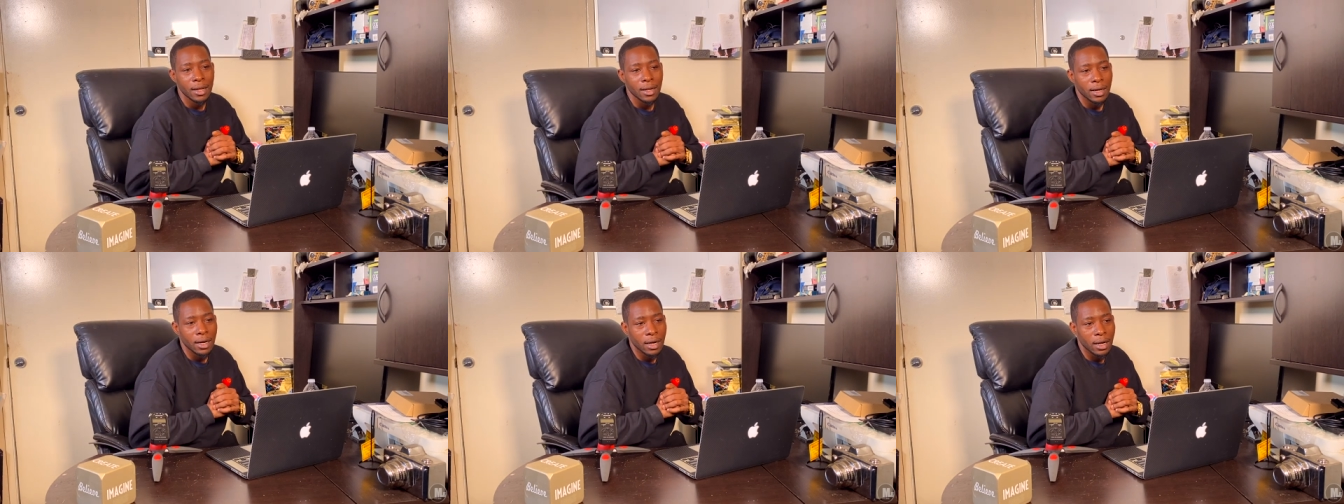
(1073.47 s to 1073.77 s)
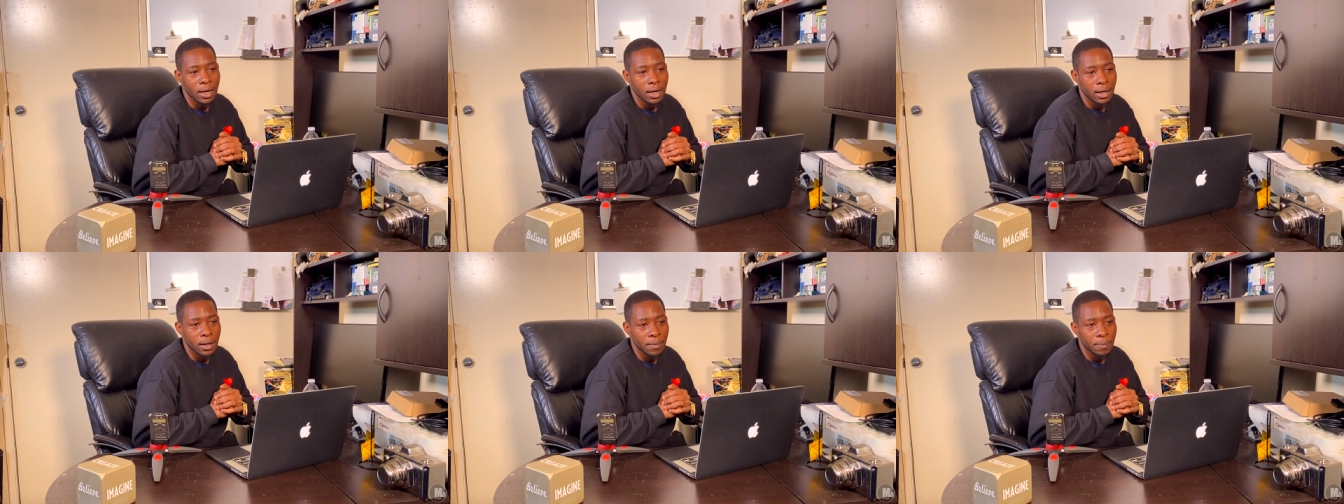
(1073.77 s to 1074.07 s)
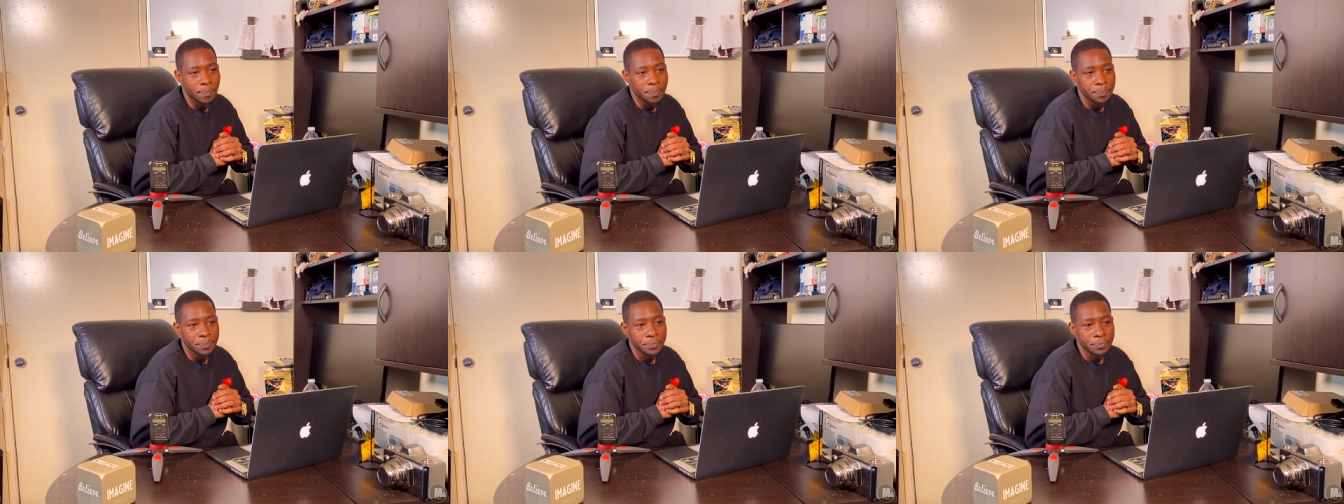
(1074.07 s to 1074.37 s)
Um,
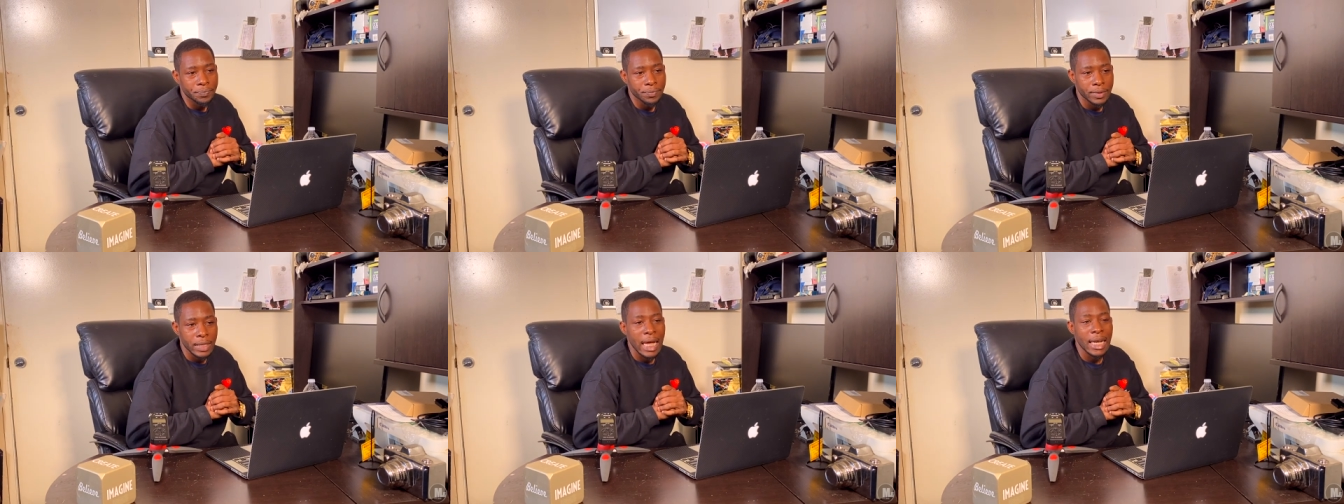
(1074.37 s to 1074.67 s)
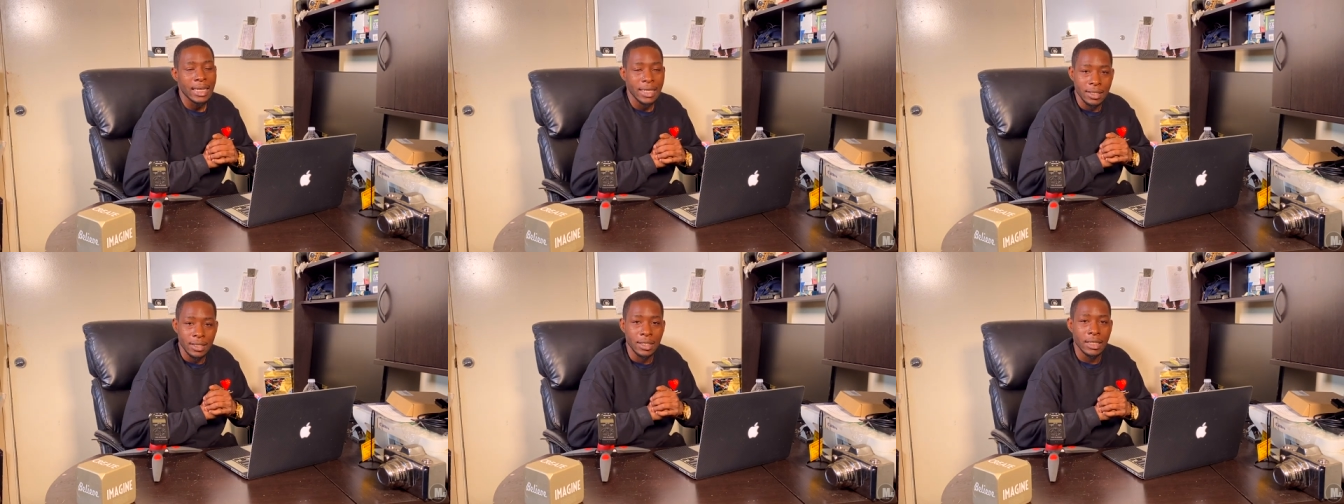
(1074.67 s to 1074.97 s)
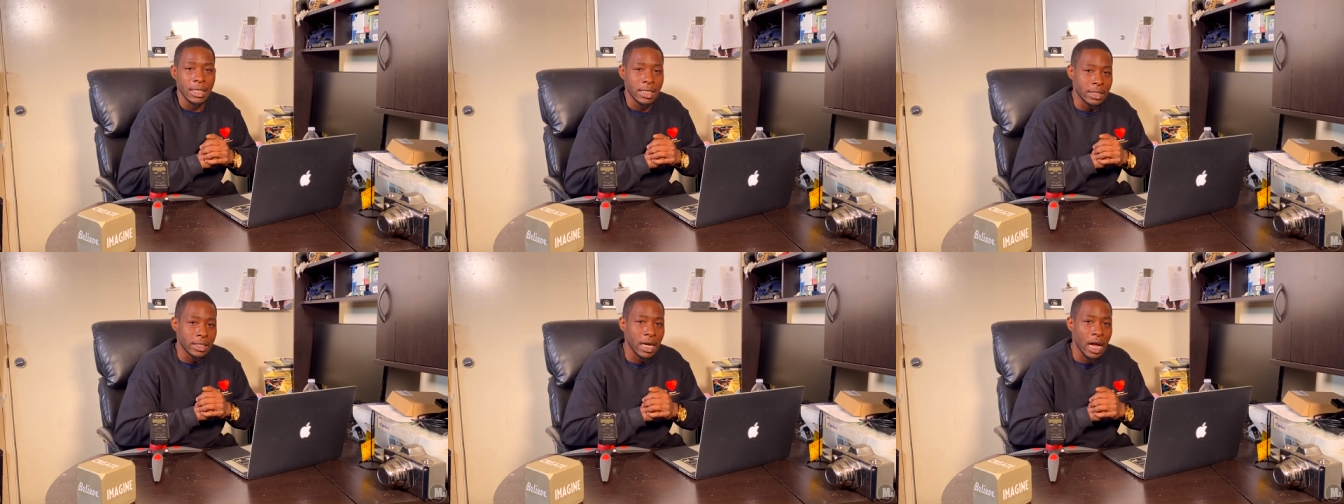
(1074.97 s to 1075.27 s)
that does a
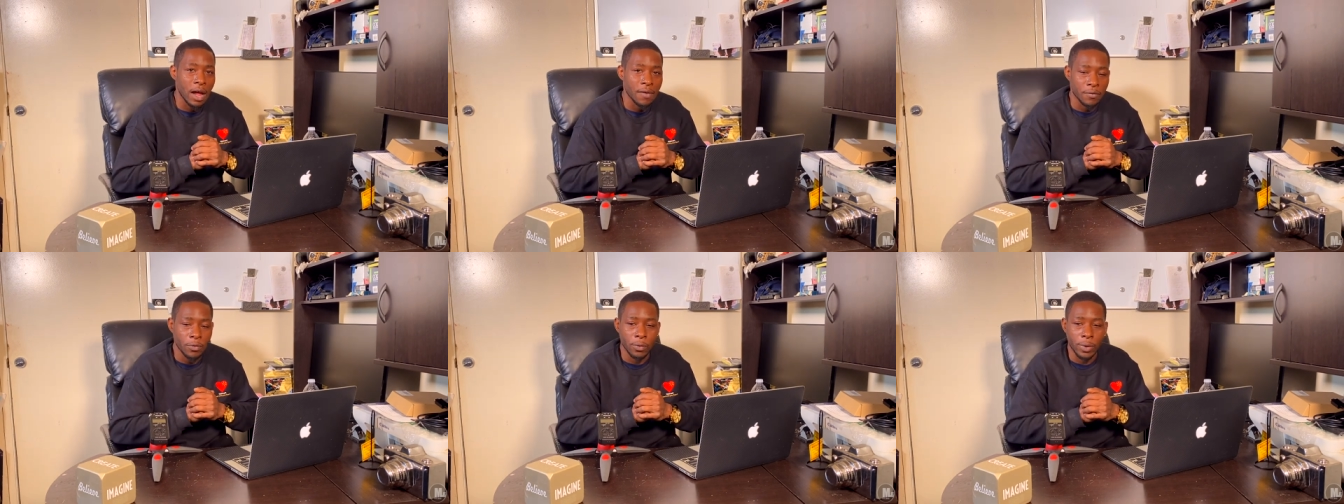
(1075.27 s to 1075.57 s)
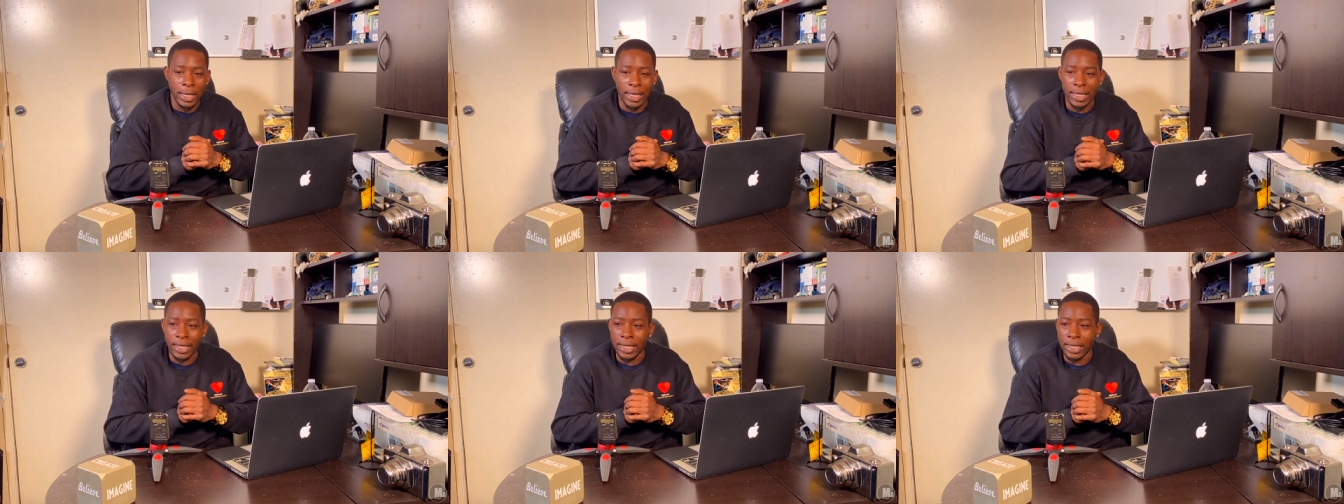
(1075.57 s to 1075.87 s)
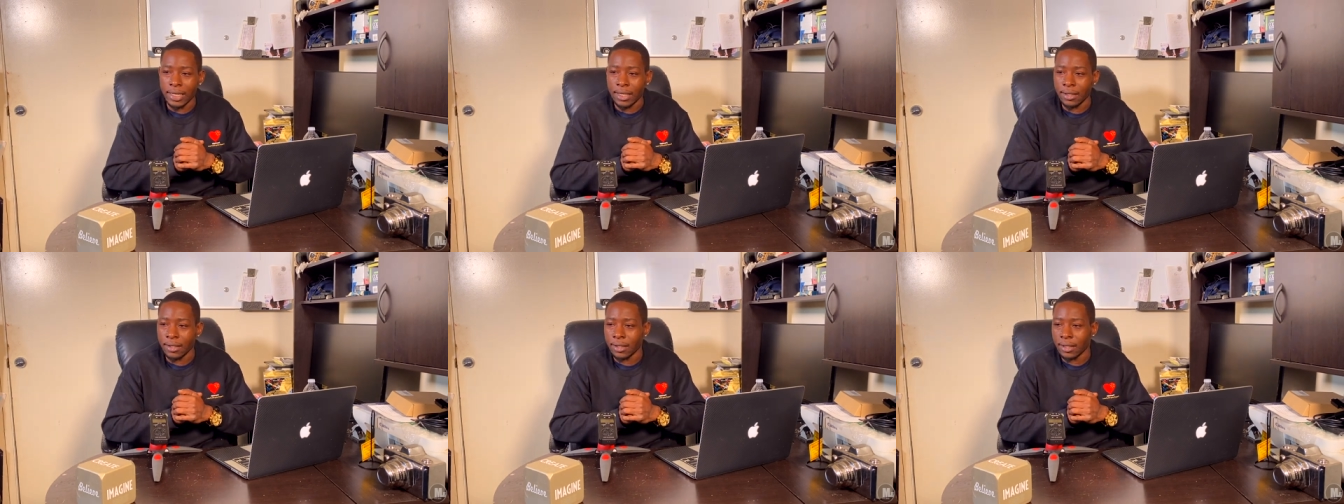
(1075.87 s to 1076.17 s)
good job for what it
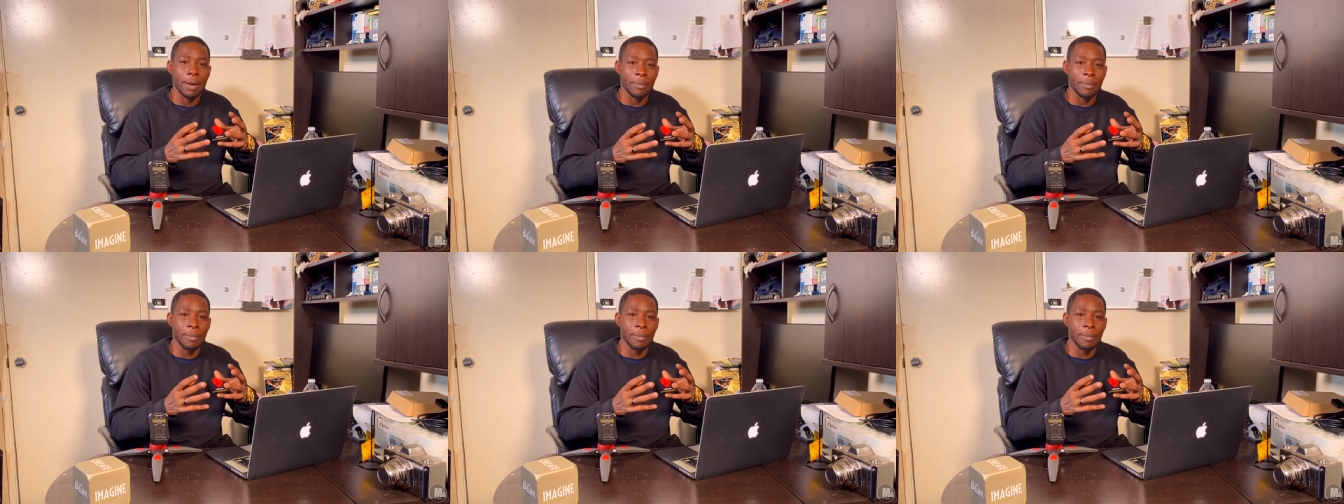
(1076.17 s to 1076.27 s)
is.